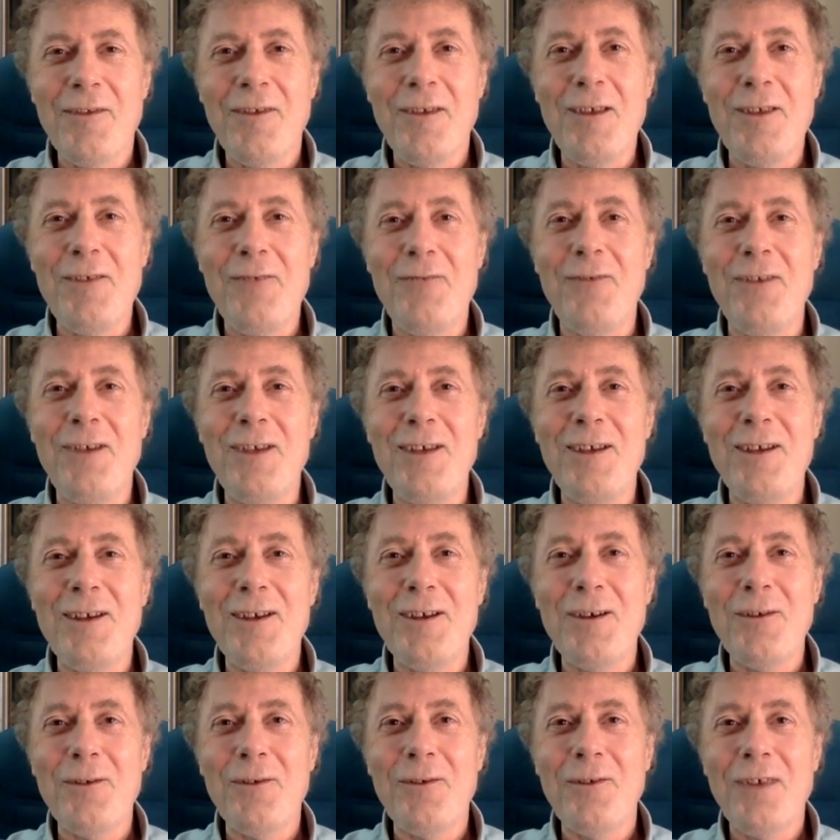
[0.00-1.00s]
these
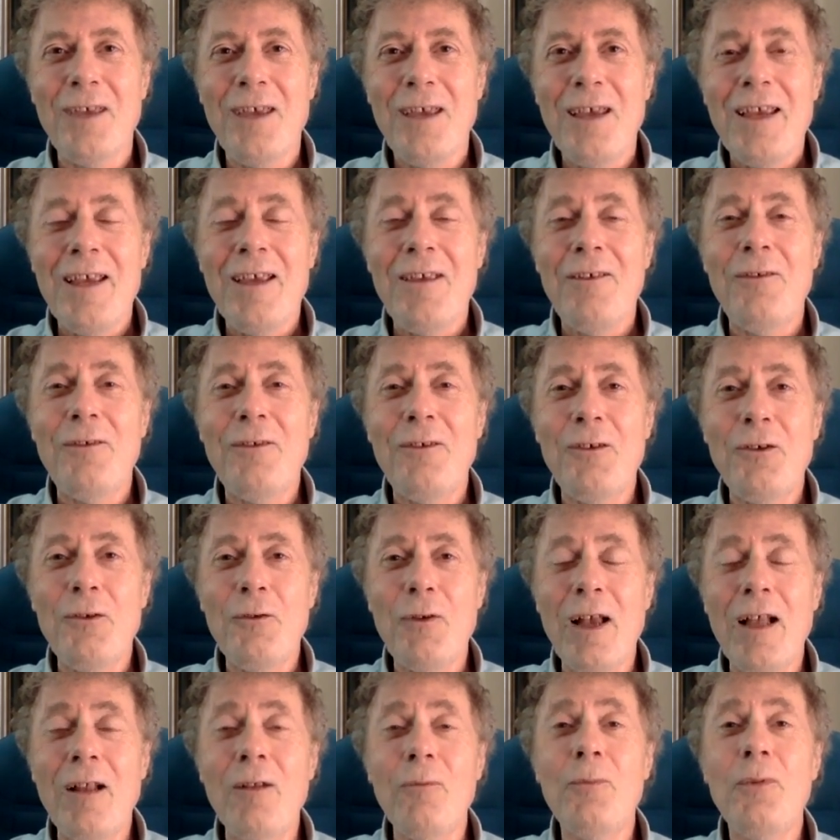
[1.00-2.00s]
videos is to
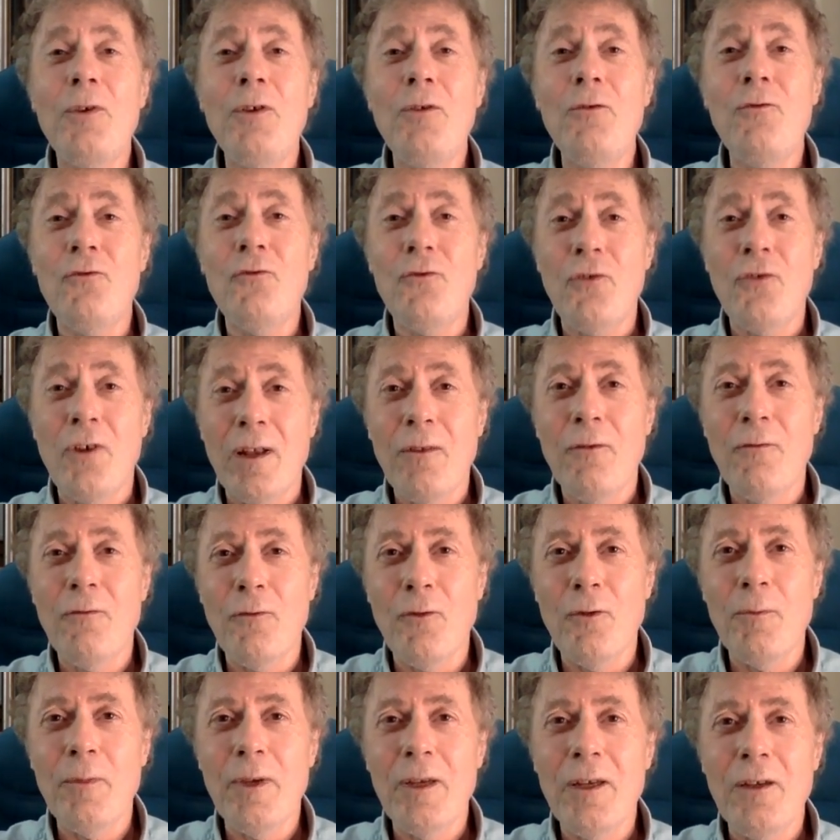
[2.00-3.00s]
help you
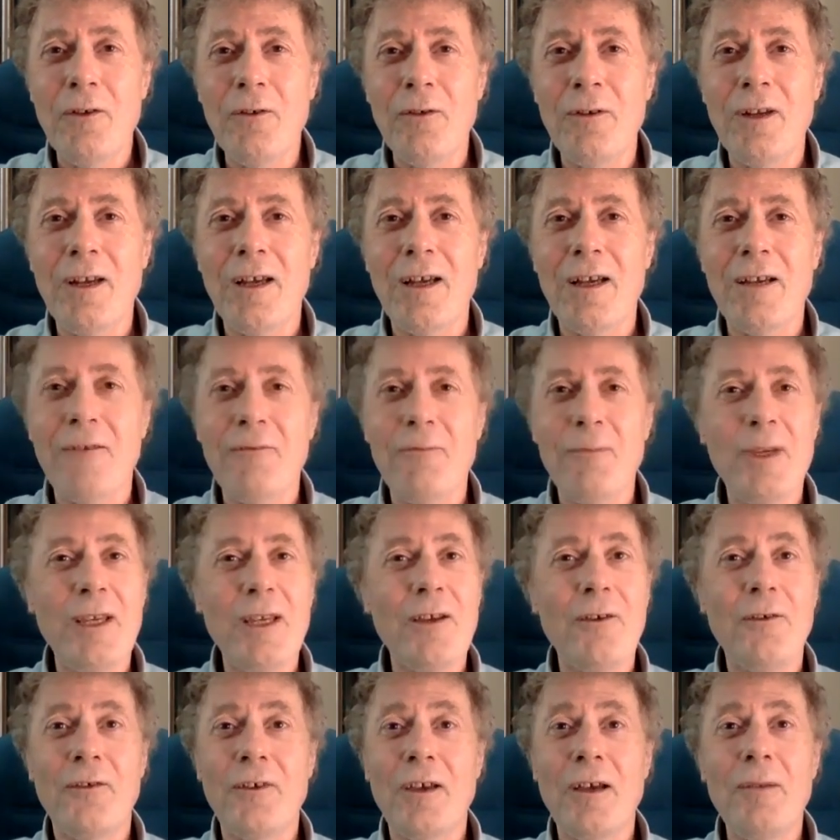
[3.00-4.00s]
transform in your life
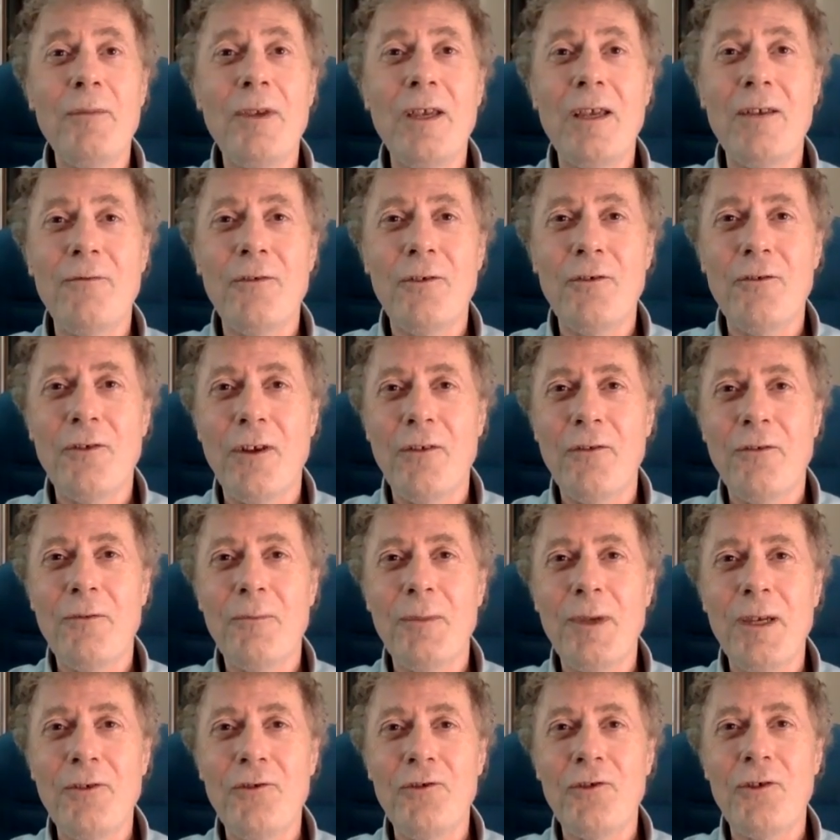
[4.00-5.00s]
because I'm here for
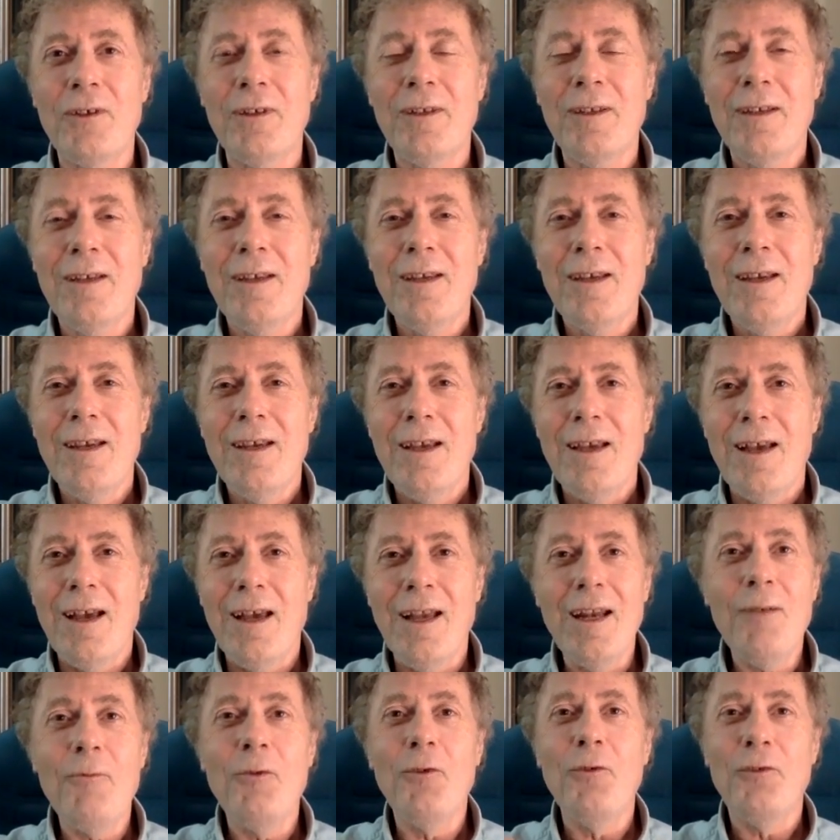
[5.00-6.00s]
transformation,
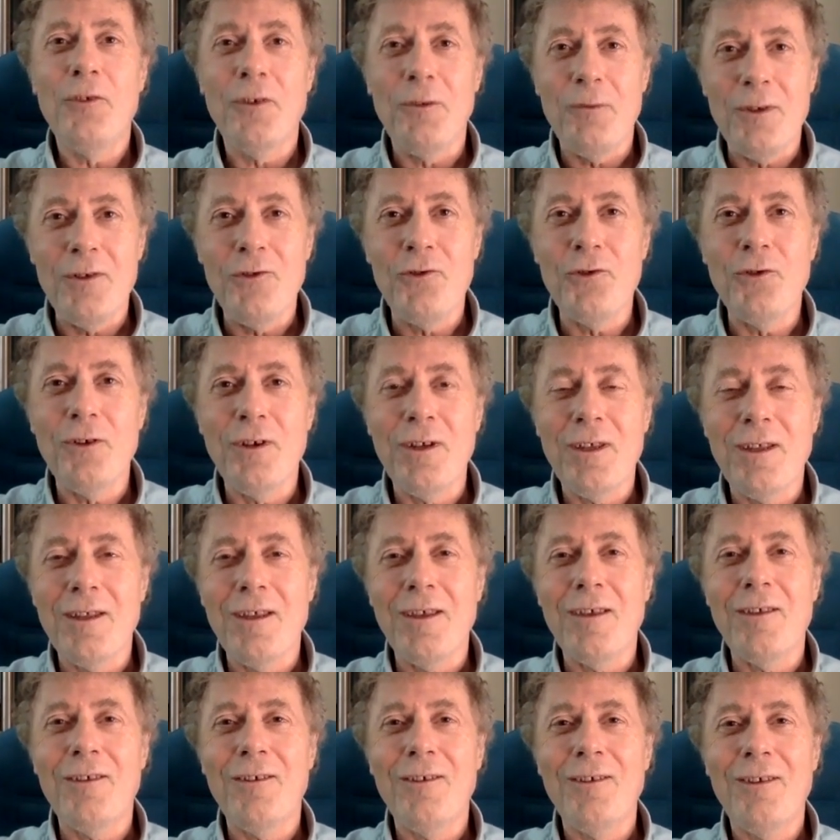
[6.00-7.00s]
and I'm also enjoying
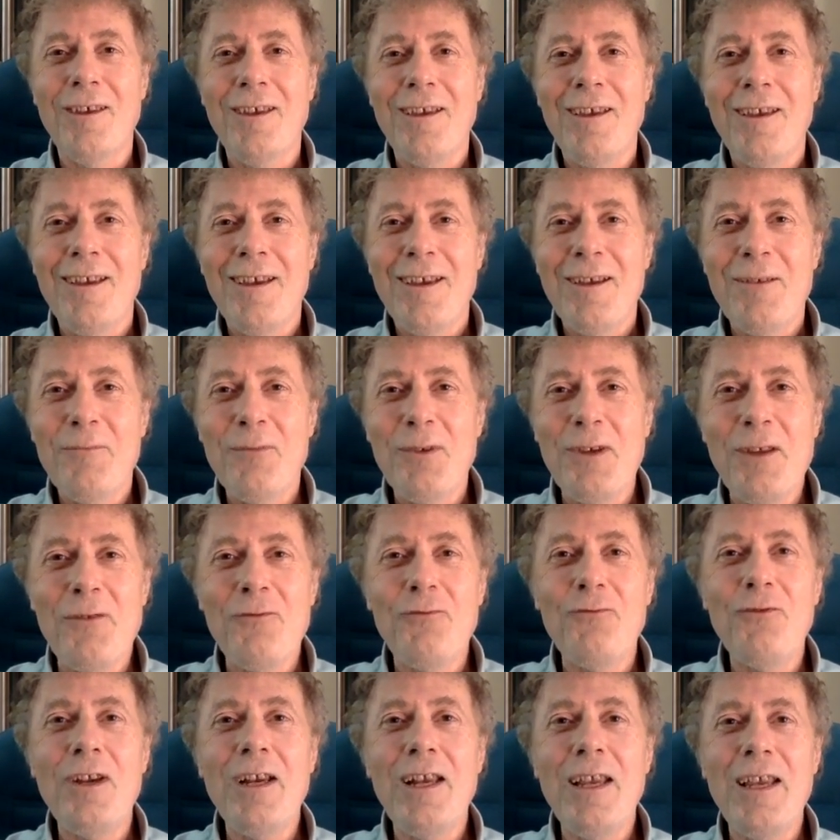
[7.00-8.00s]
this. But
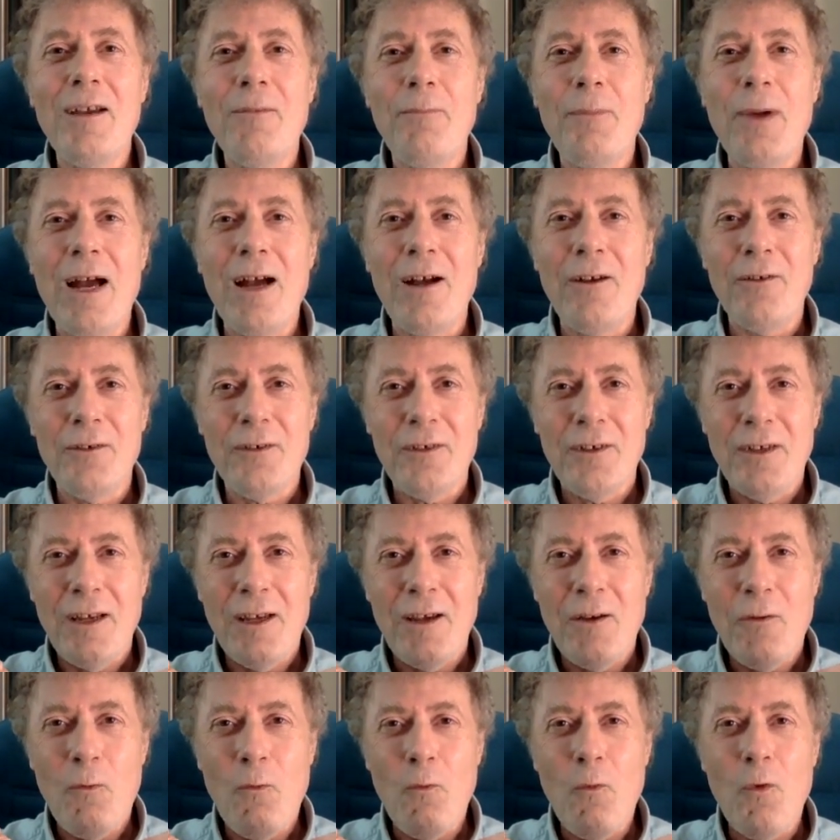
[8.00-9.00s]
it's really about
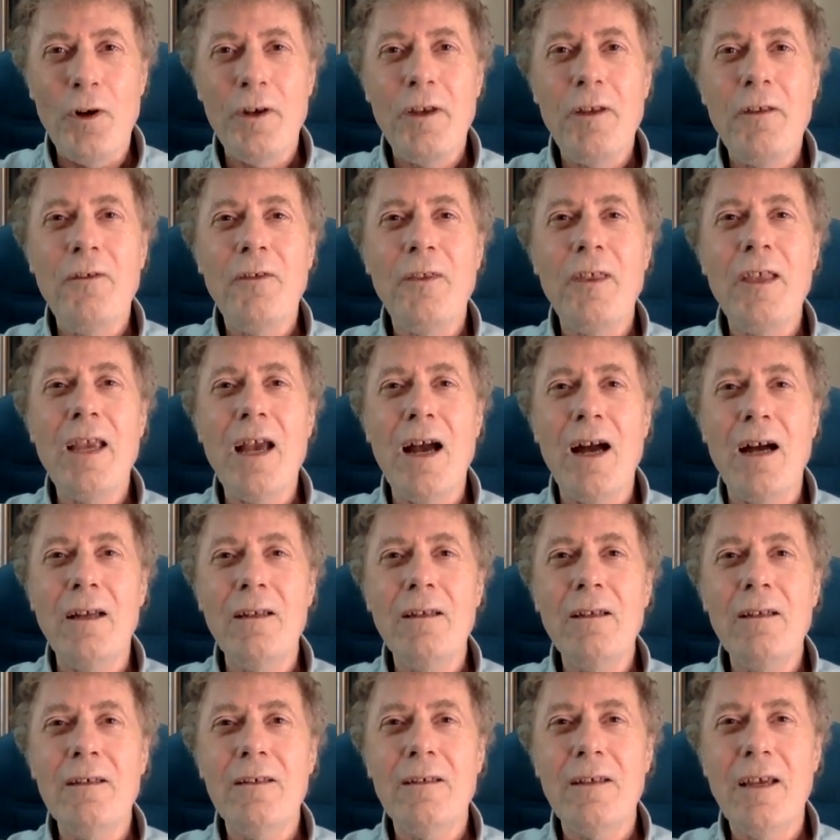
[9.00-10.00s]
what is the
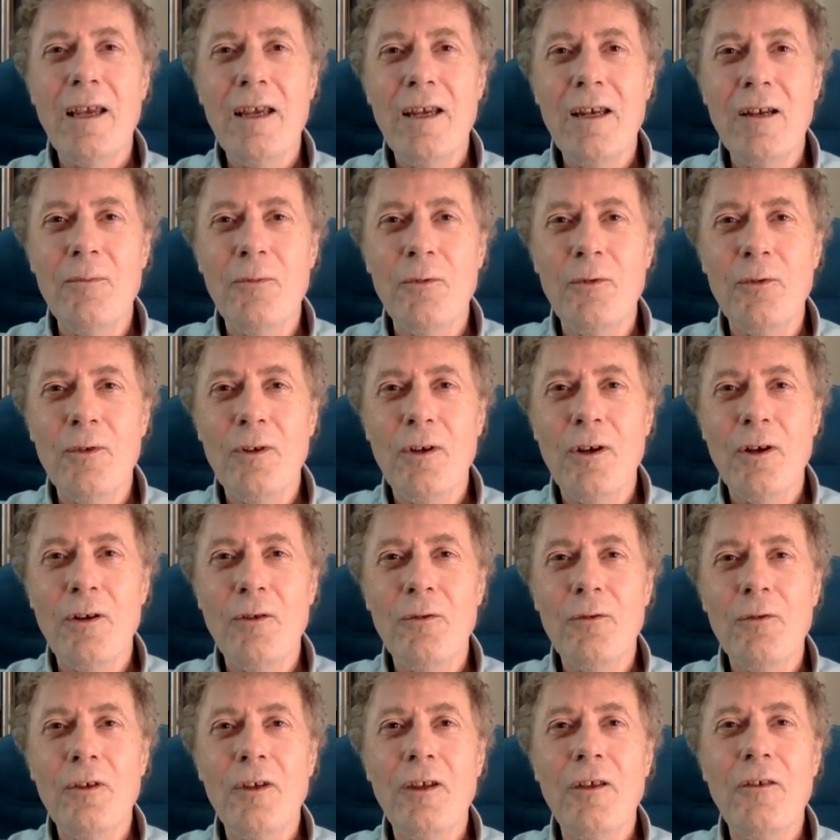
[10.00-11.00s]
unattainable
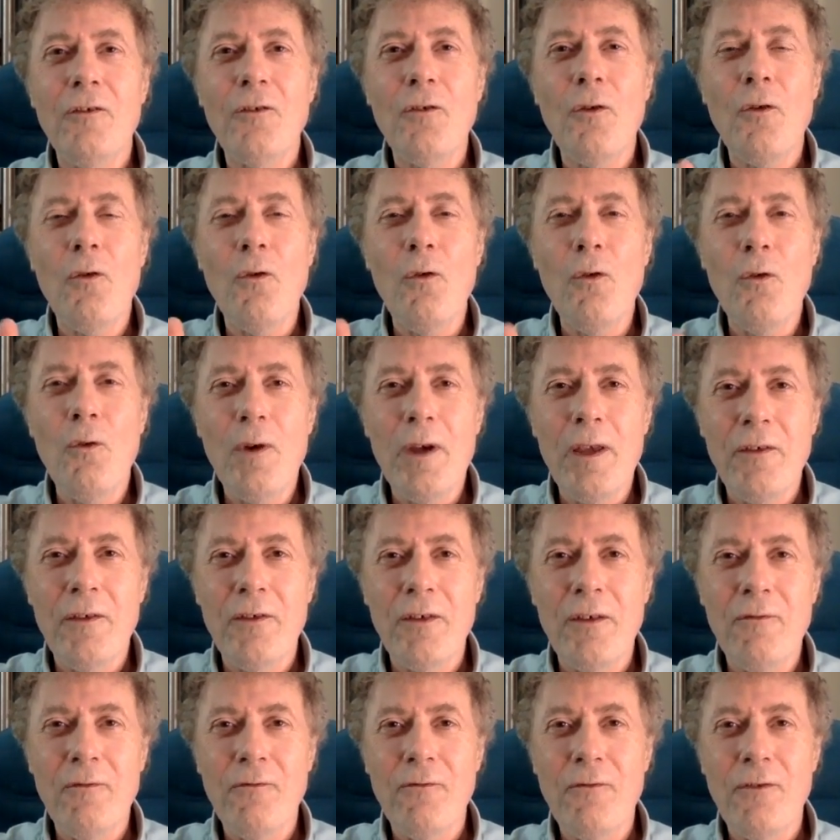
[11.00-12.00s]
goal that is always
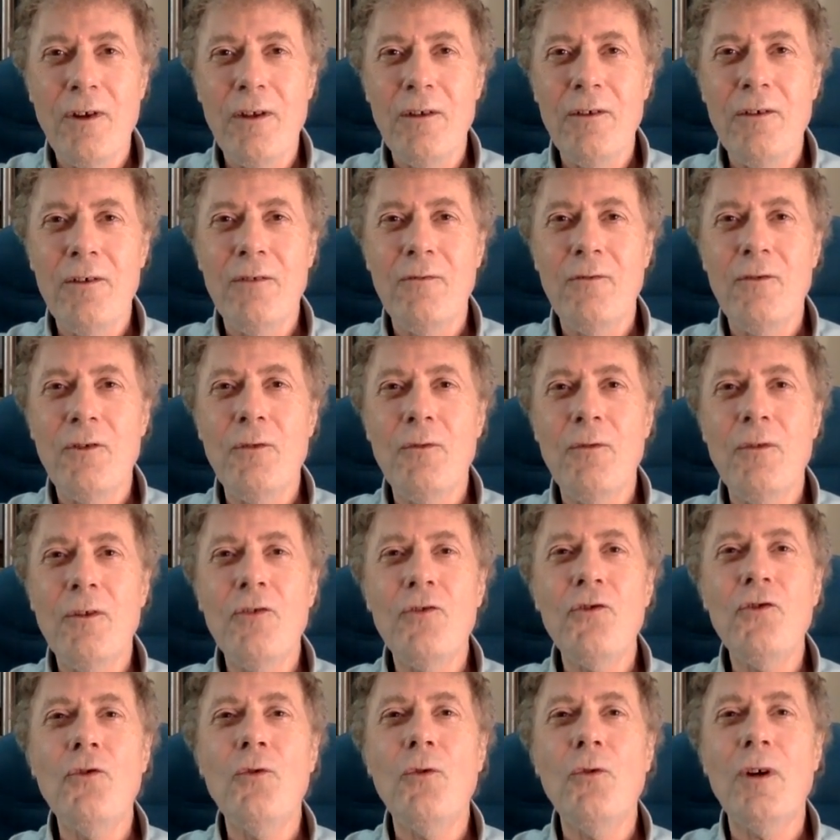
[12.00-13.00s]
in front of you
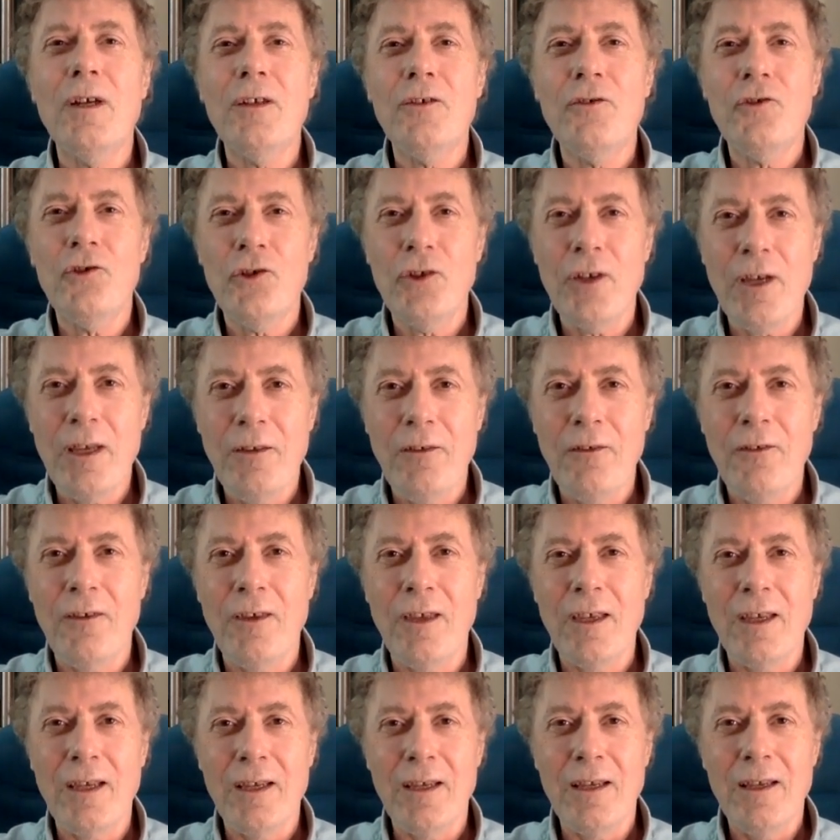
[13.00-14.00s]
that you are
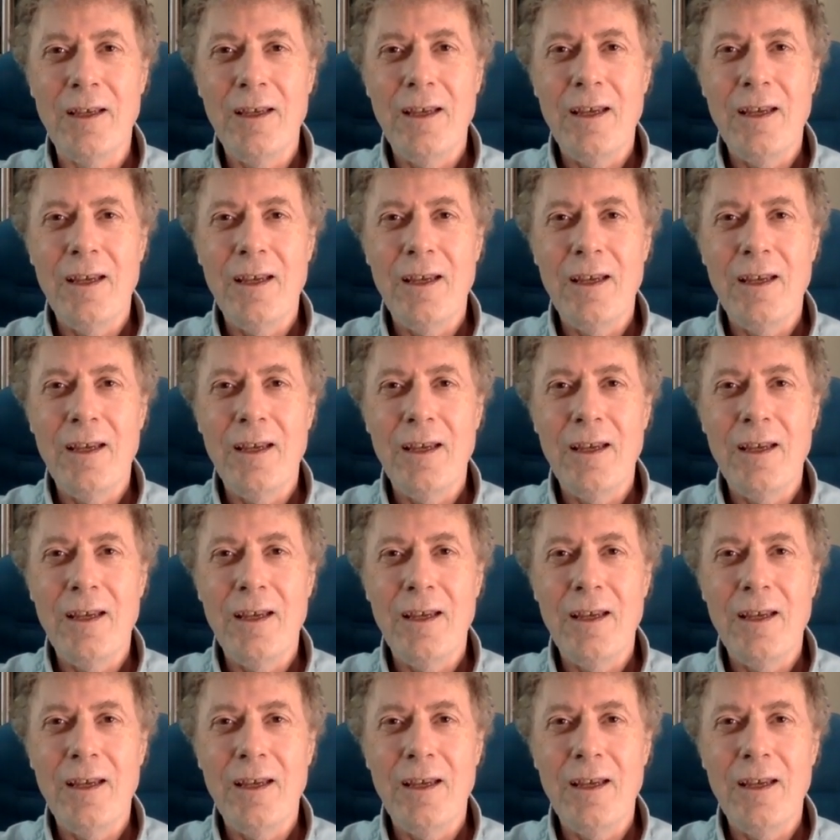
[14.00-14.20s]
chasing?